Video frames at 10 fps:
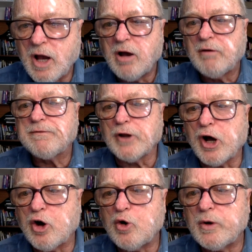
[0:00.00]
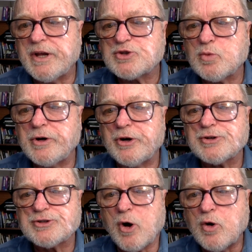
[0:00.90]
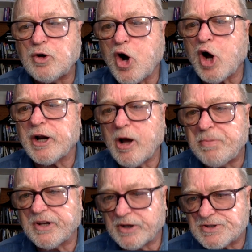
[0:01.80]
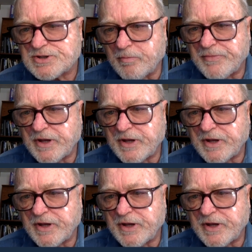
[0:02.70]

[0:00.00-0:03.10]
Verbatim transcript: Flow is when you're so caught up into something,